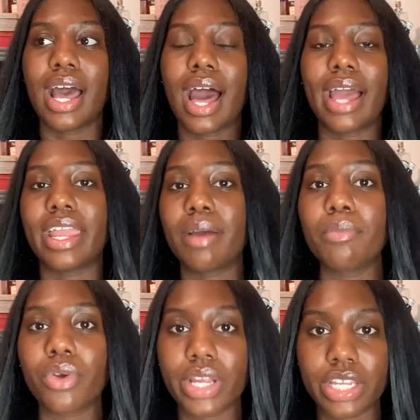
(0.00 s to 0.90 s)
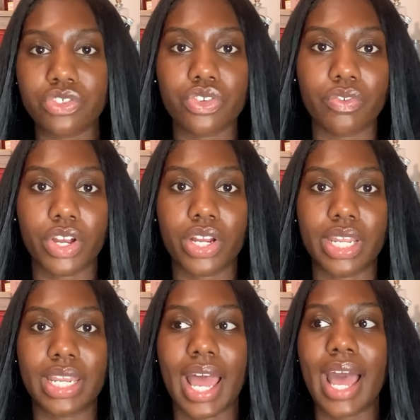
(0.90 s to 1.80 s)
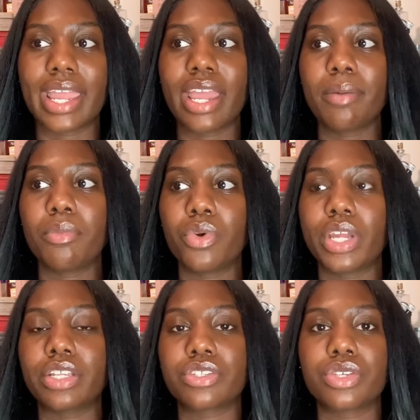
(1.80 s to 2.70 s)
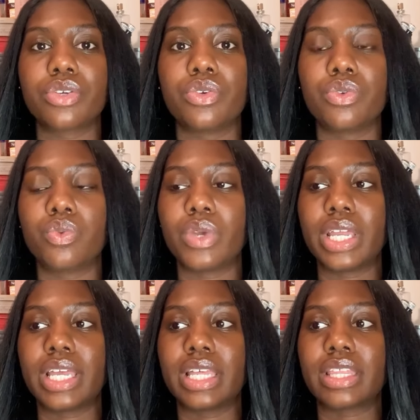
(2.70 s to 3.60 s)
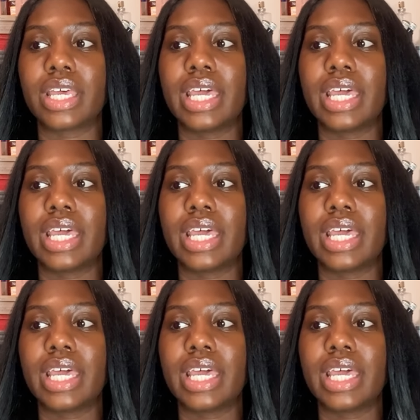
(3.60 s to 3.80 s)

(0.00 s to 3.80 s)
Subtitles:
I am more introverted. I am more in tune with